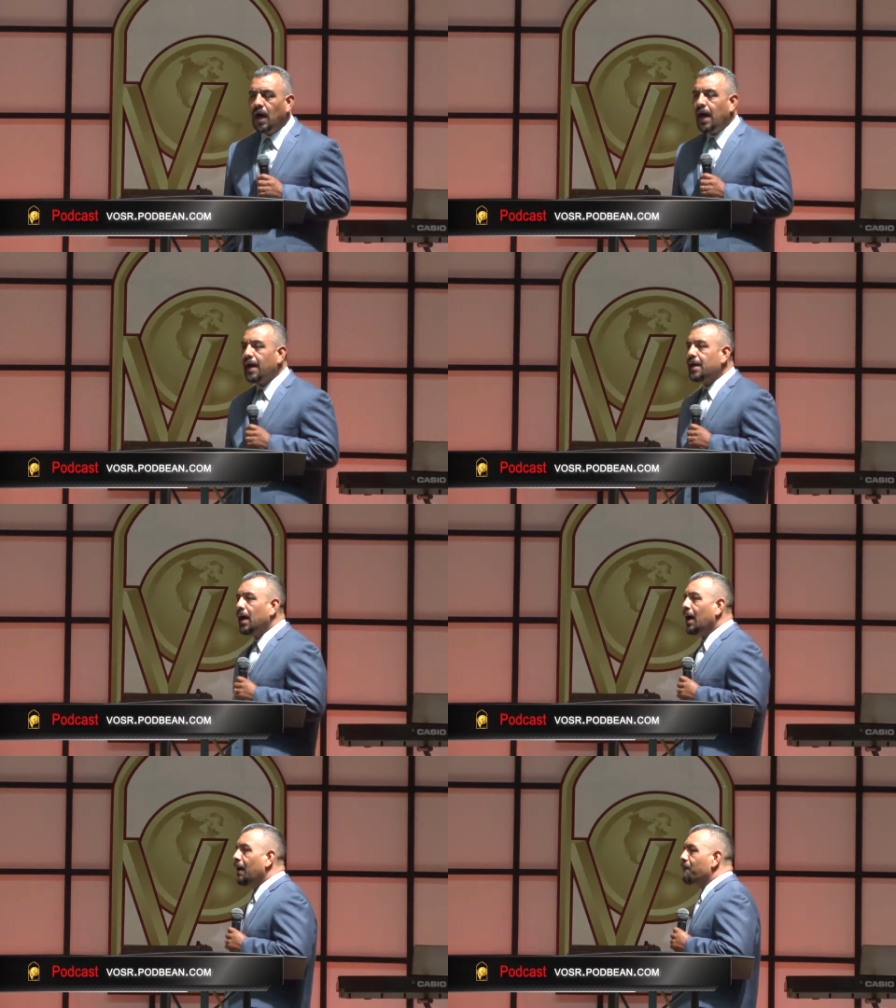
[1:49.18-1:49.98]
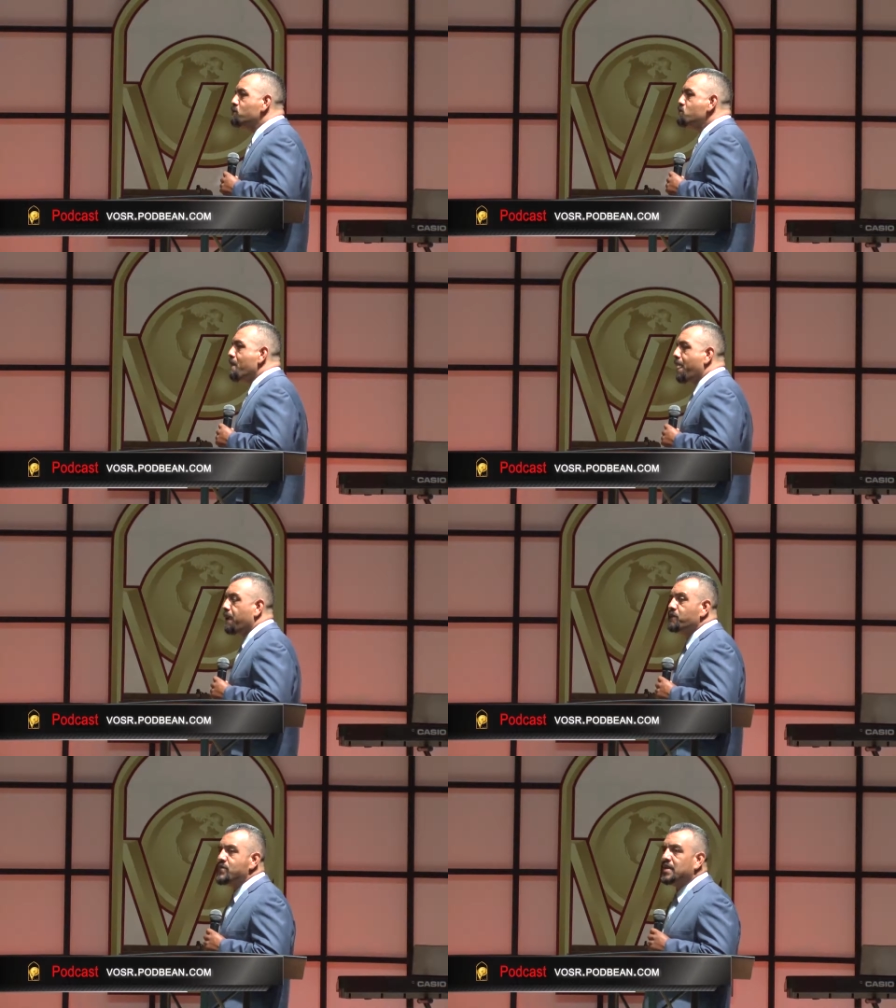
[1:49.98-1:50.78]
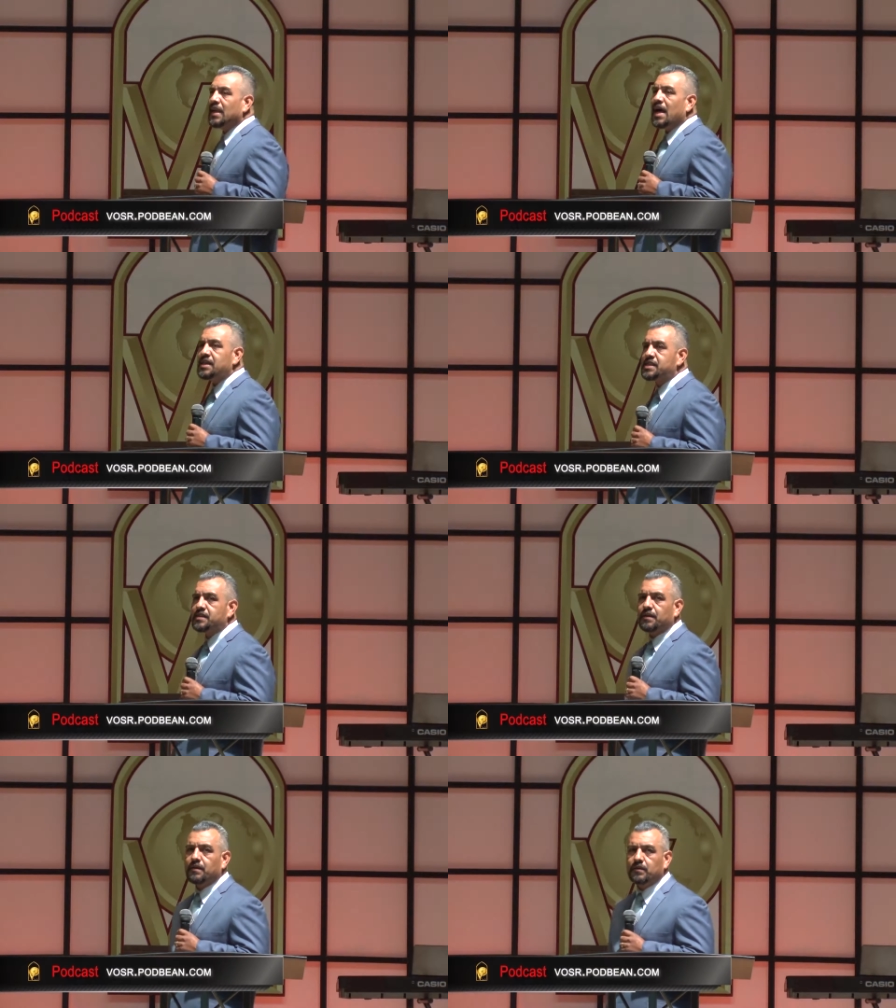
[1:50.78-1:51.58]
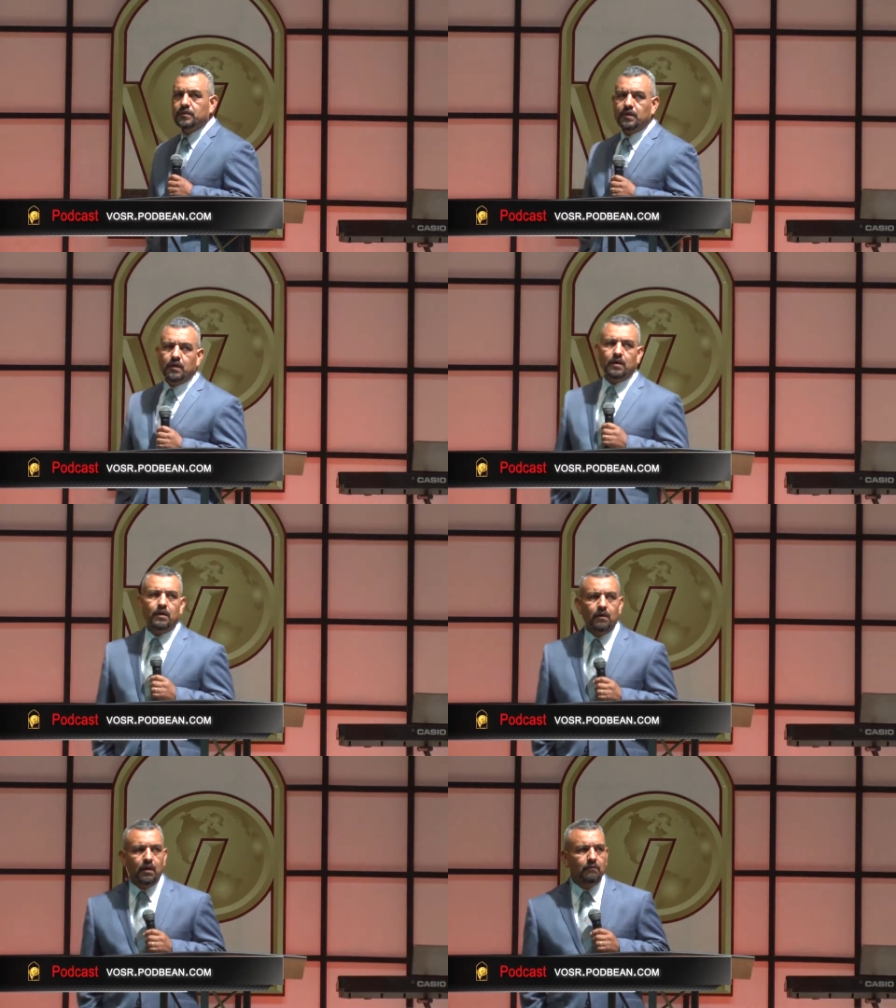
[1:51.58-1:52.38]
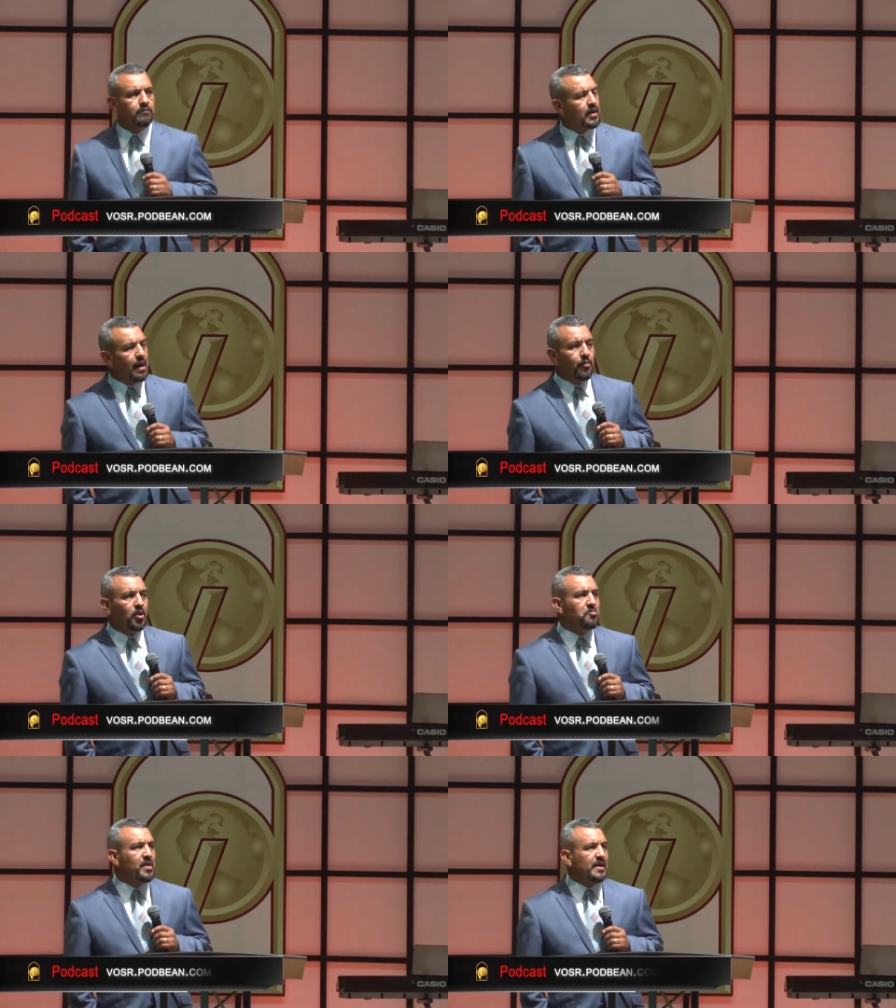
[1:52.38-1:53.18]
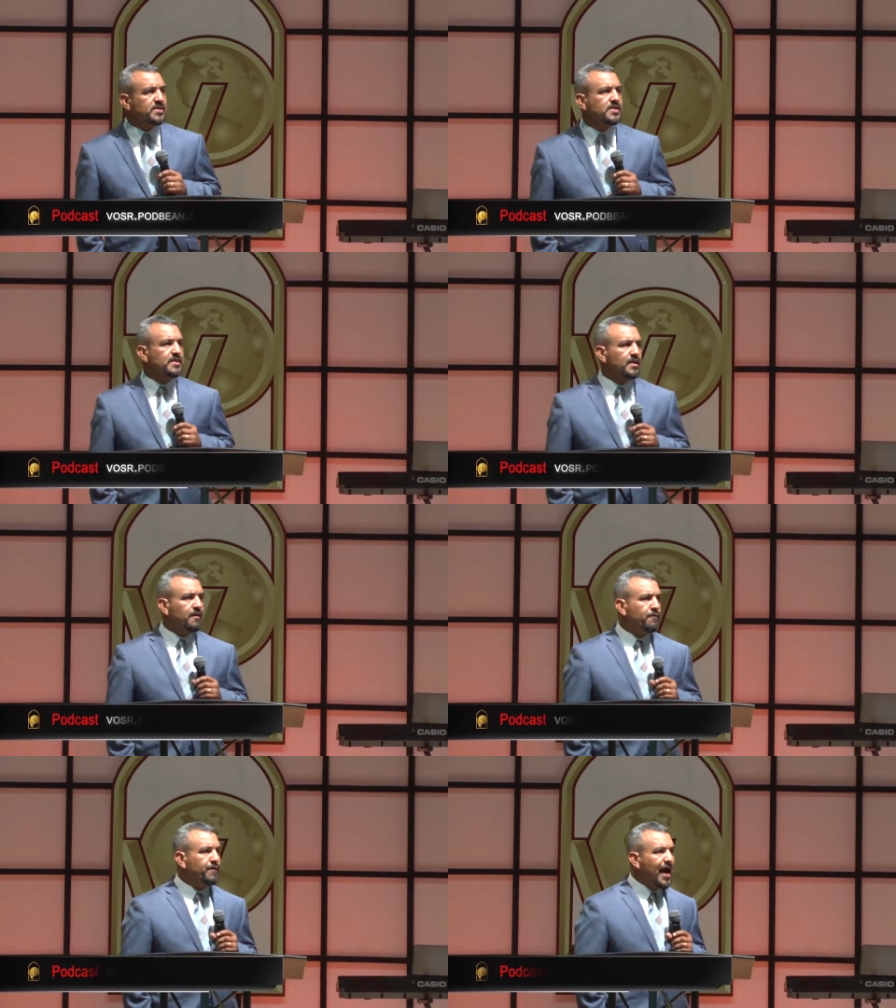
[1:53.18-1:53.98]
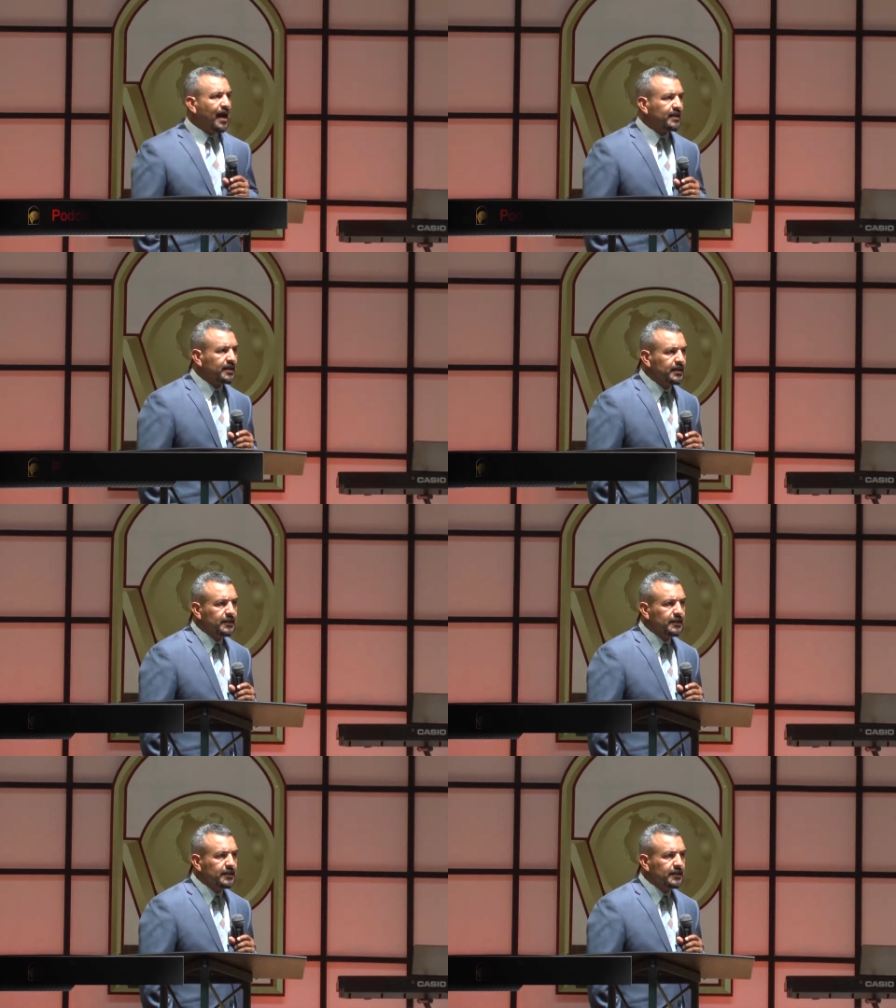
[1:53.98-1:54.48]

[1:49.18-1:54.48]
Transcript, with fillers: I, uh, in the last couple of months, in fact,